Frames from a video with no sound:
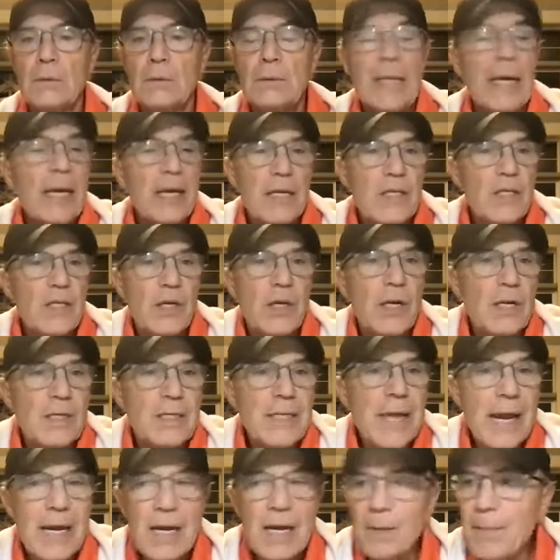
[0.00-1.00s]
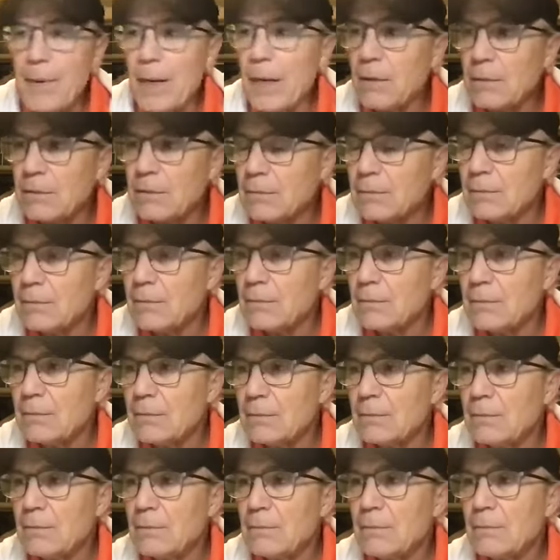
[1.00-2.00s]
that it's going to take about,
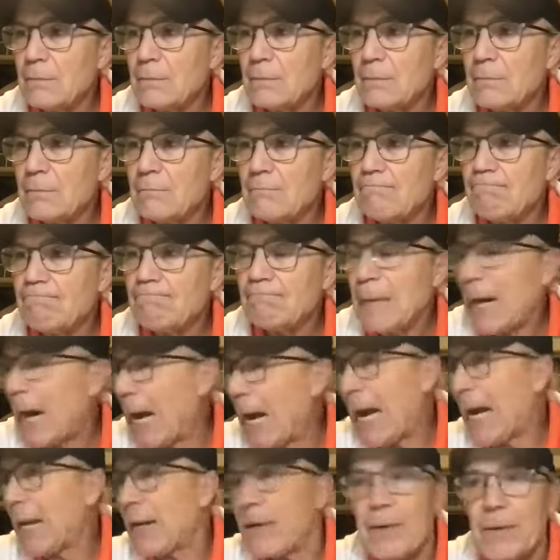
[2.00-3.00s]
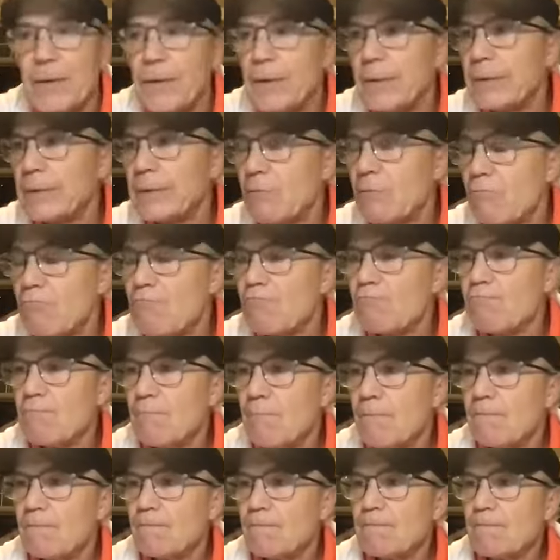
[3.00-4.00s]
I don't know,
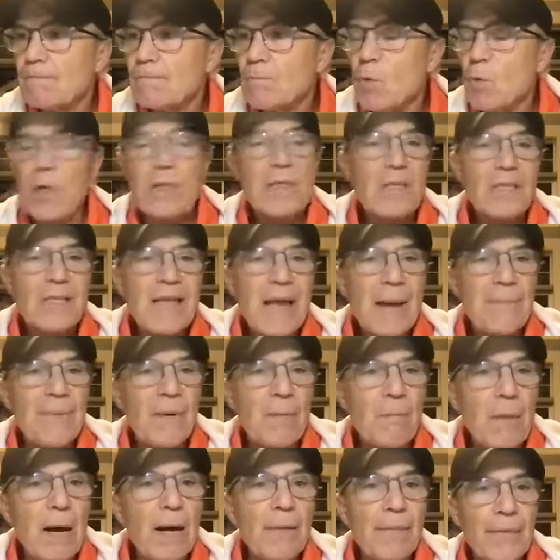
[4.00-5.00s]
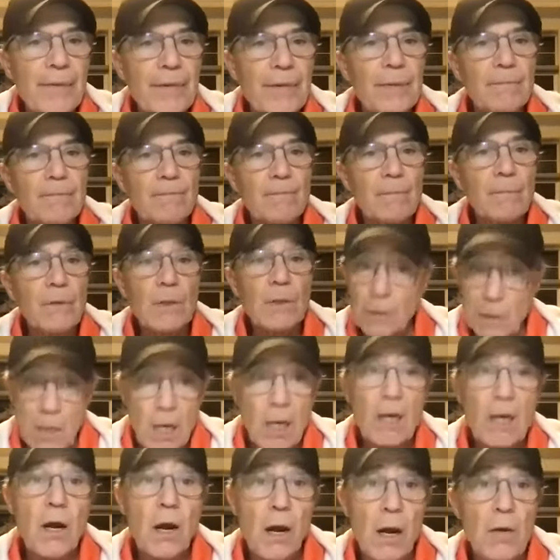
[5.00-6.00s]
one step a month. It's a
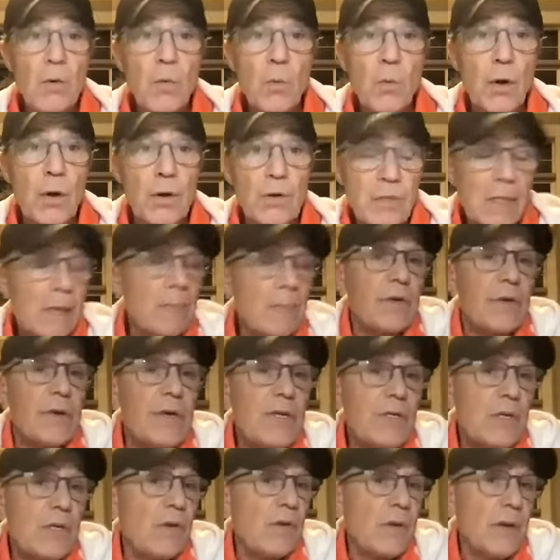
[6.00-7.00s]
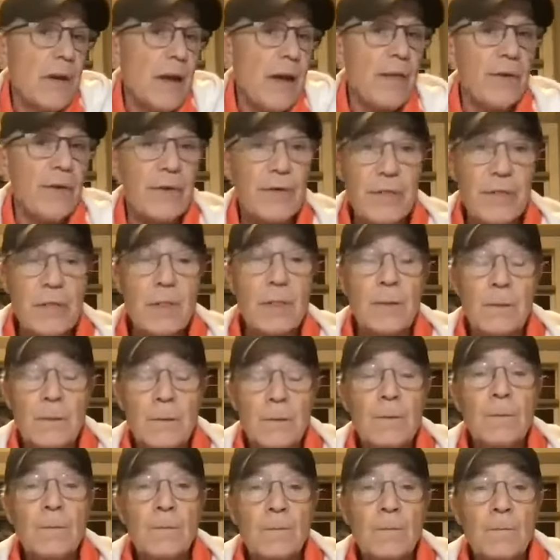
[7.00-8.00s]
lot of hard work. Some are easier than others.
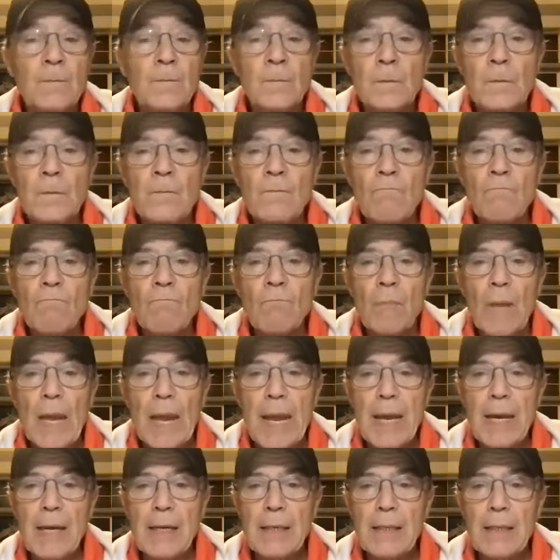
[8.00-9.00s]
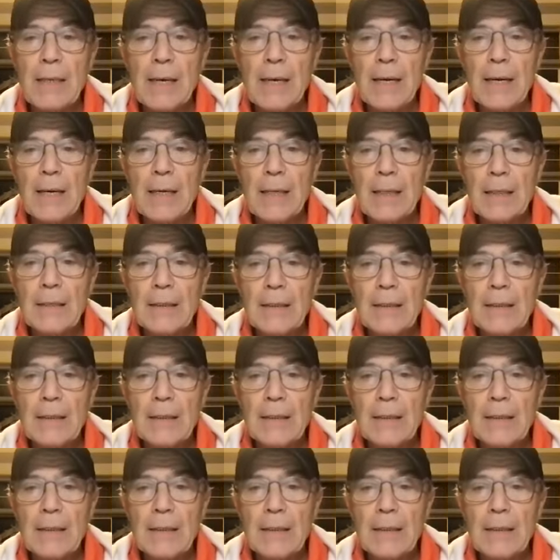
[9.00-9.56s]
And, uh,